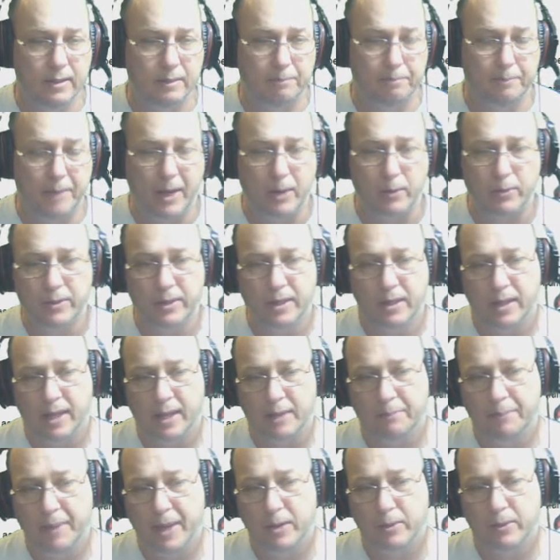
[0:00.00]
Back
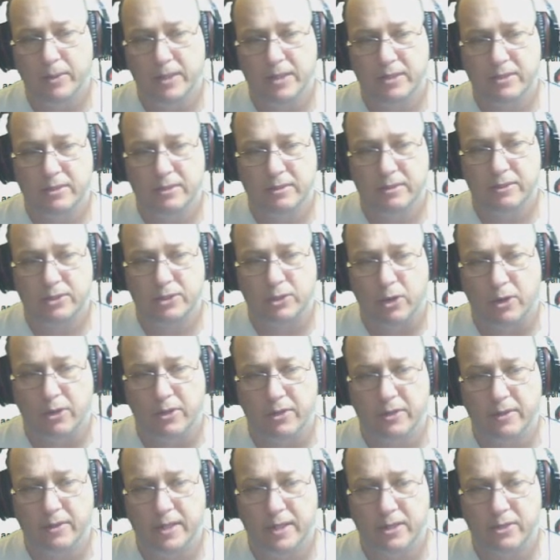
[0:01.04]
when they started
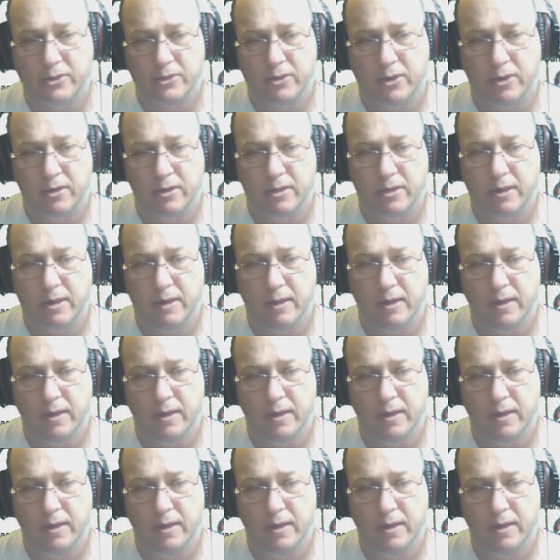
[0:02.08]
the Kickstarter.